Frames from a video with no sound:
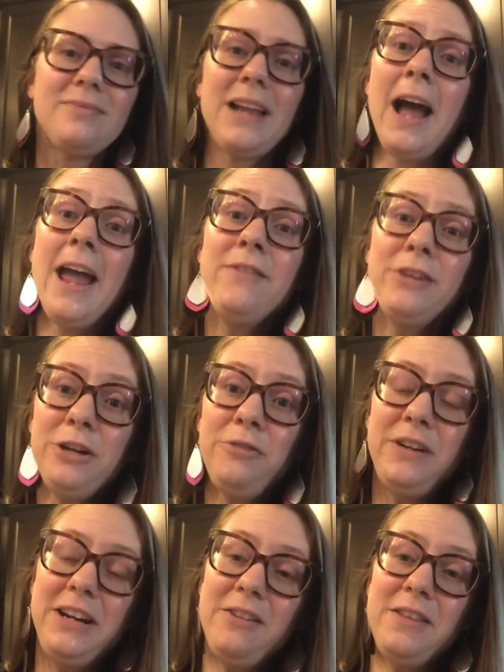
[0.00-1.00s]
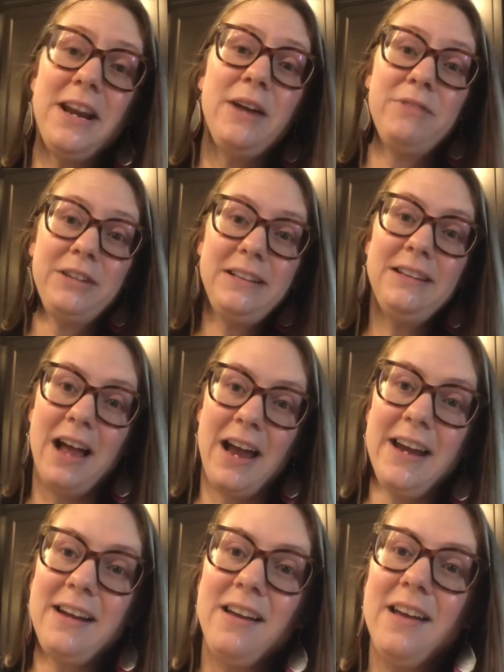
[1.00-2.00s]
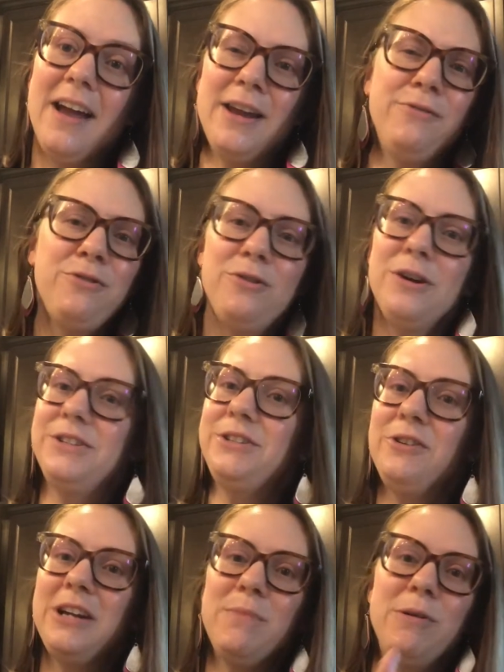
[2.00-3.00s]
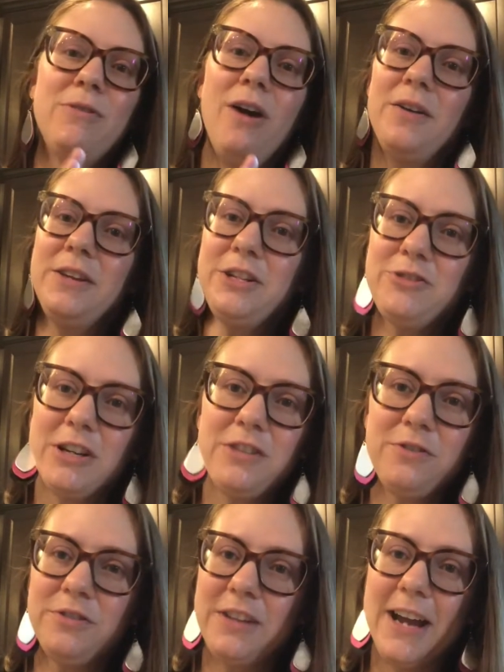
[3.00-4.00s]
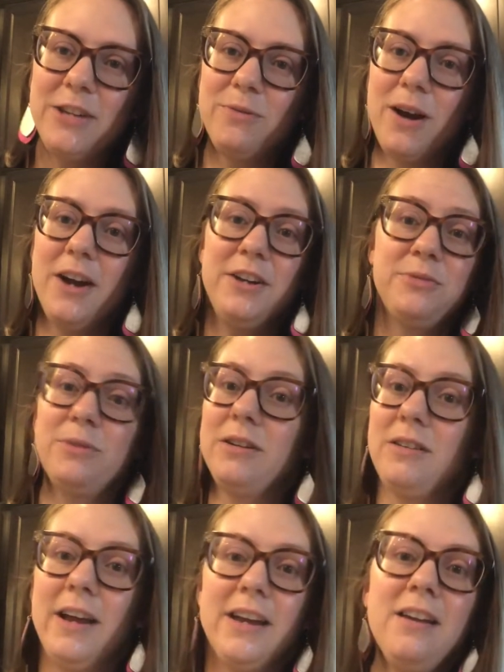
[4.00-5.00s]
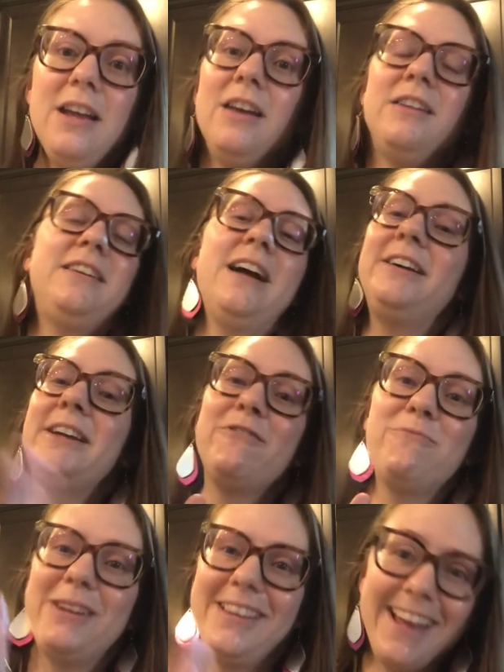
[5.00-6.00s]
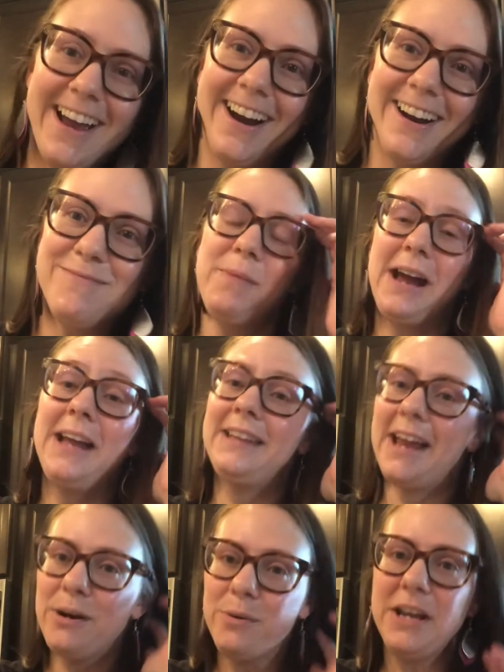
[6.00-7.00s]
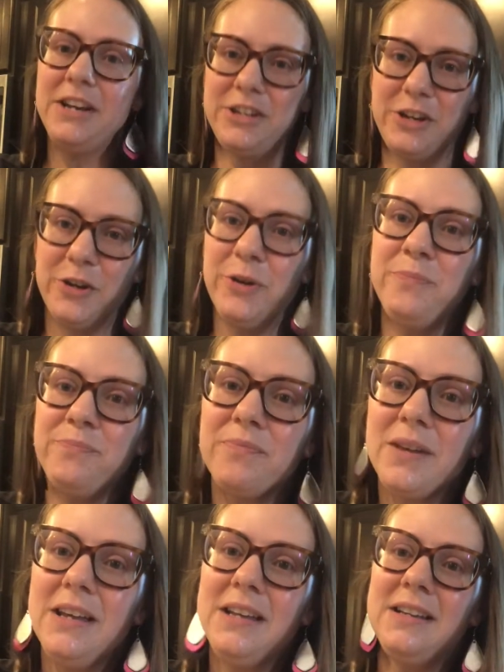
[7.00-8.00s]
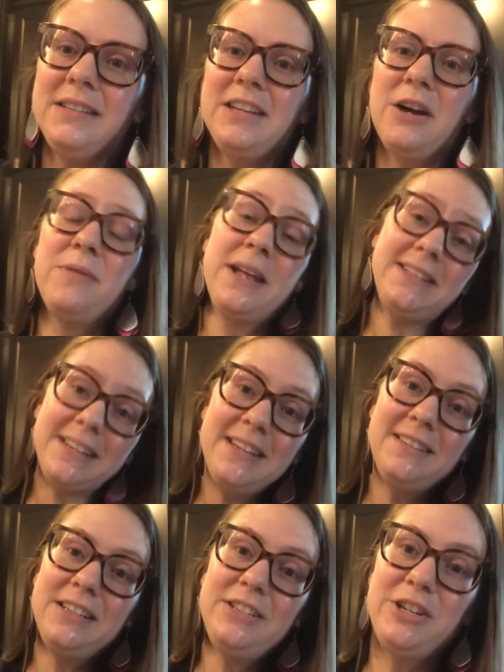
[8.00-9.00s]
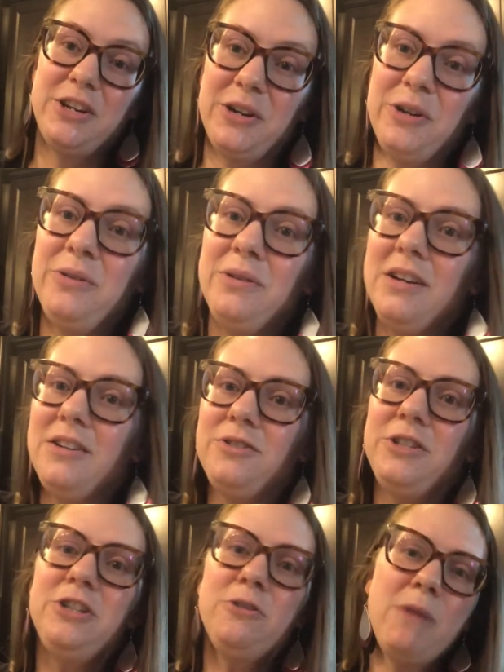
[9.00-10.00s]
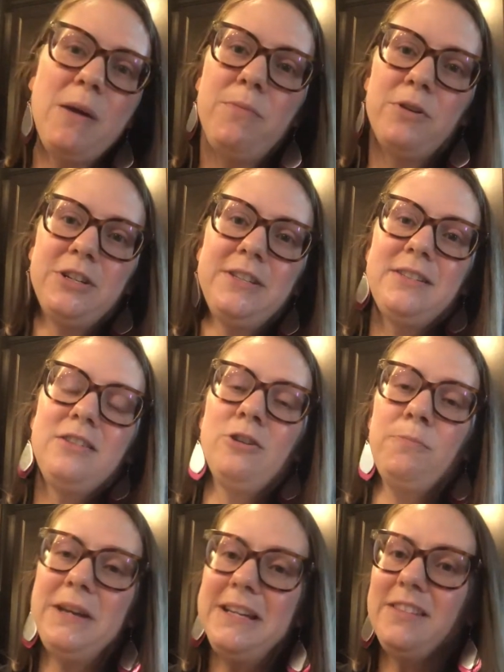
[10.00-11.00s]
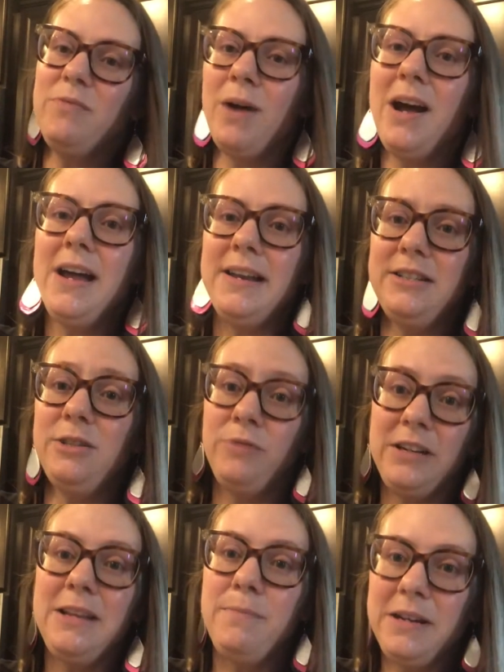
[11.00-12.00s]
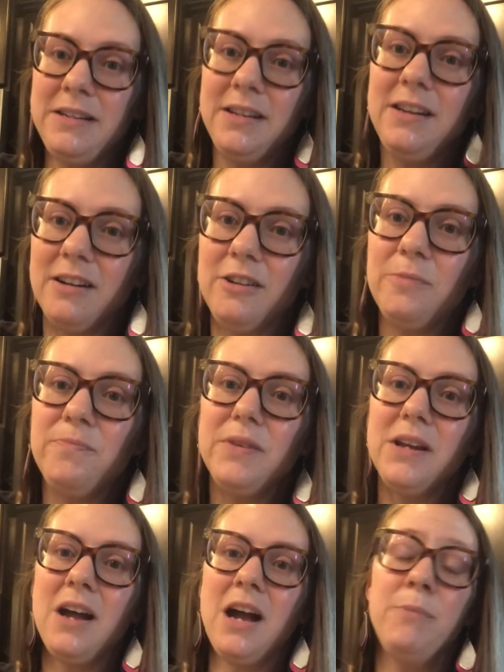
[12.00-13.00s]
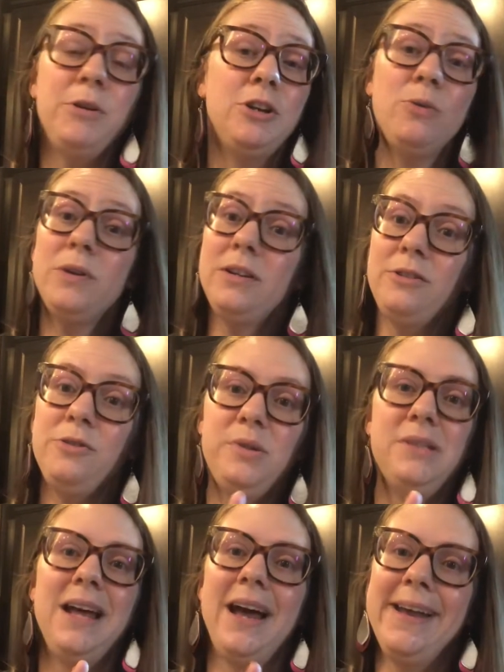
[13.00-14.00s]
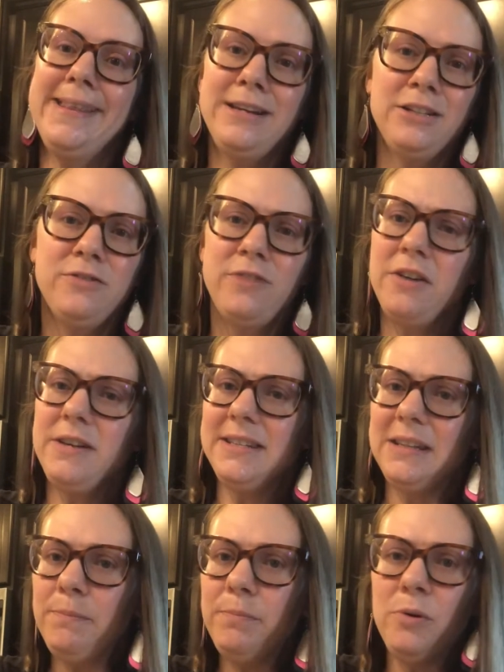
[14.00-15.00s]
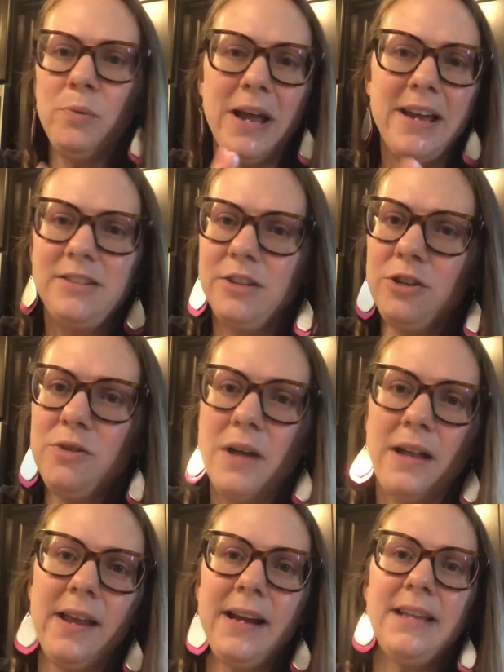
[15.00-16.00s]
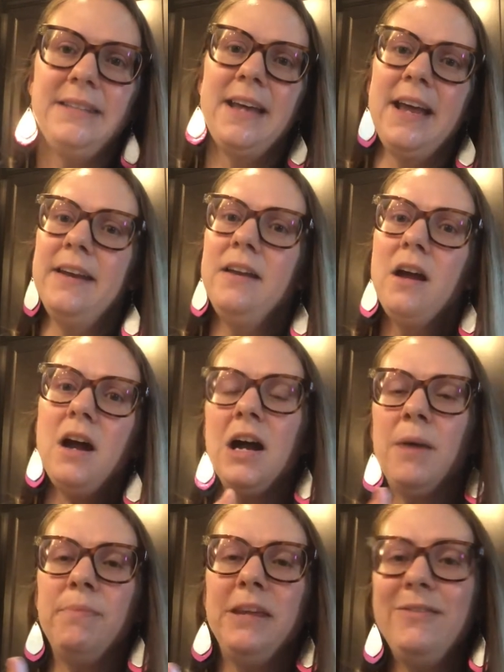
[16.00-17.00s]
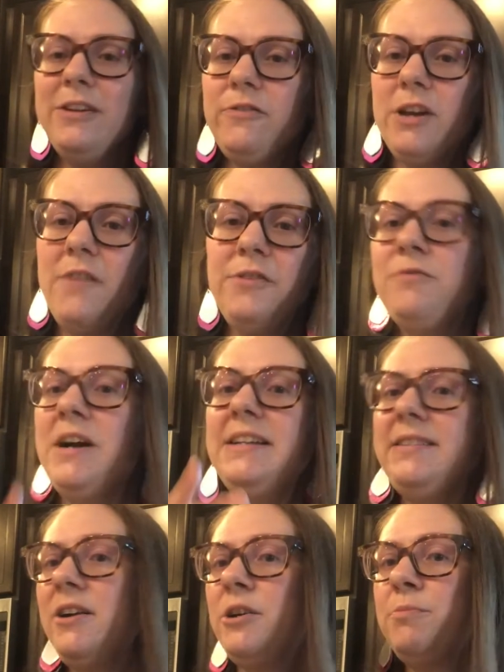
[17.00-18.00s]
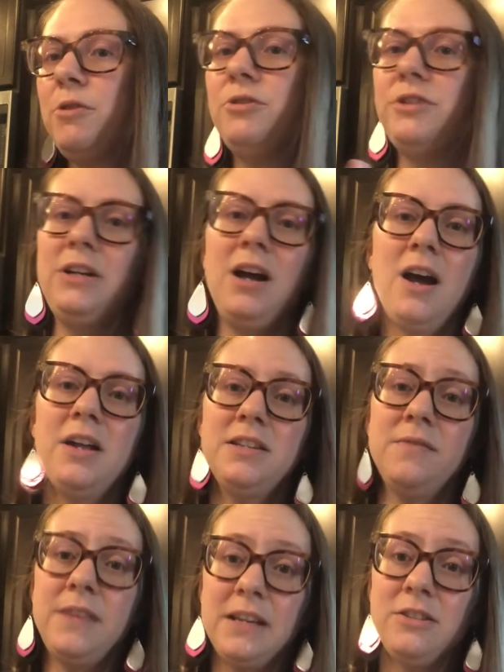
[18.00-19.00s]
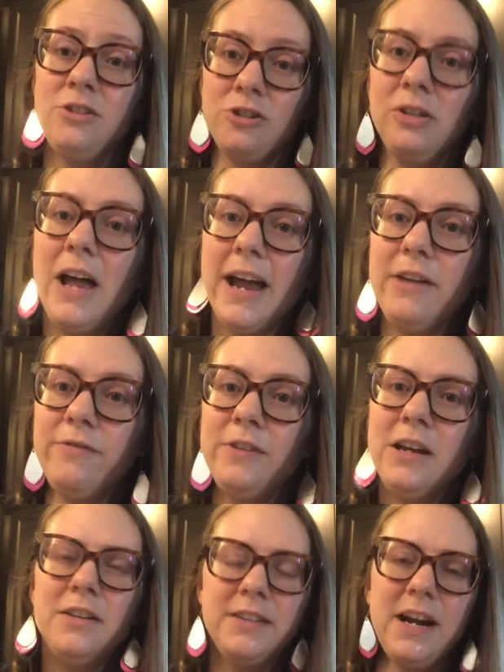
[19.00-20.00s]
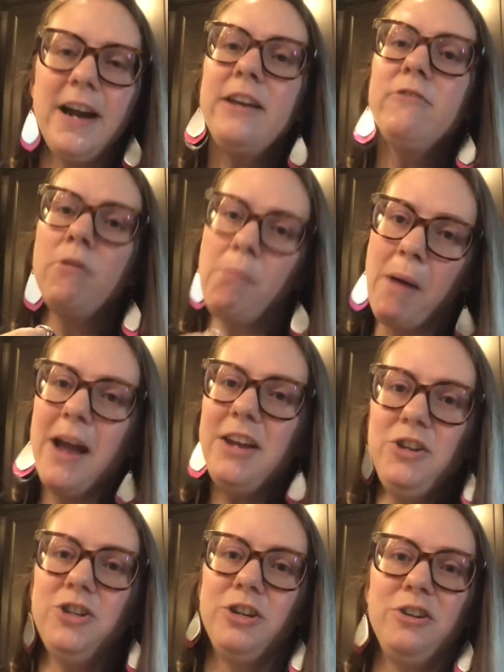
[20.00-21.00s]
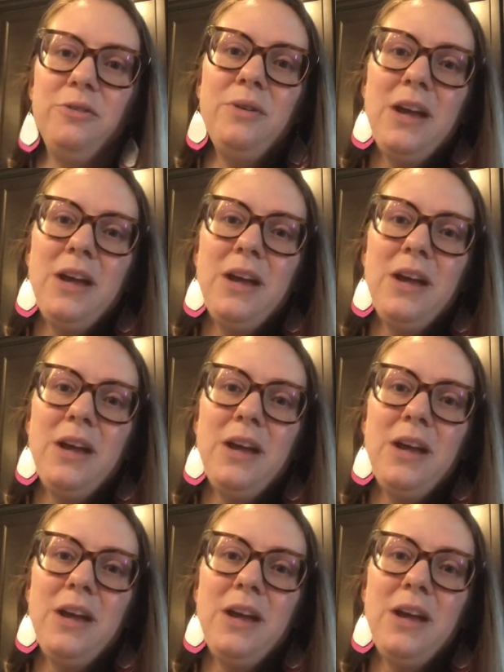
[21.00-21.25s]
I have a career that I really like, and of course, don't get me wrong, there's stressful days where I just want to yell at everybody there, but I like what I do, so that's easy too. So just remember, just your peace of mind is a really big deal. You don't want to lose that, and there's very simple ways to do that. Like I said, even if you have to write down the pros and cons of things in your life to kind of remind you